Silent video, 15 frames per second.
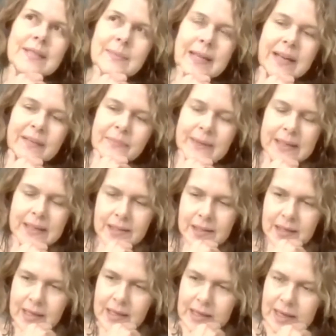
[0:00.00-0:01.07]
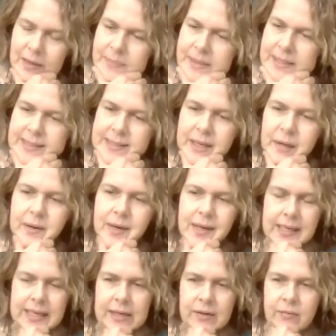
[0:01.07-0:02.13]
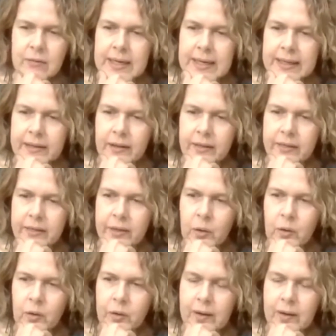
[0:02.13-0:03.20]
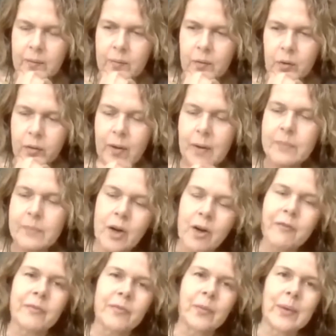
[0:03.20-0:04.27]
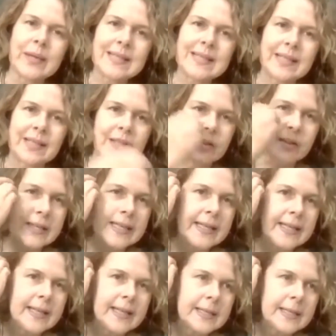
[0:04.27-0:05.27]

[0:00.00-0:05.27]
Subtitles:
I mean, I've been so lucky, really, although I'm not from the West Country,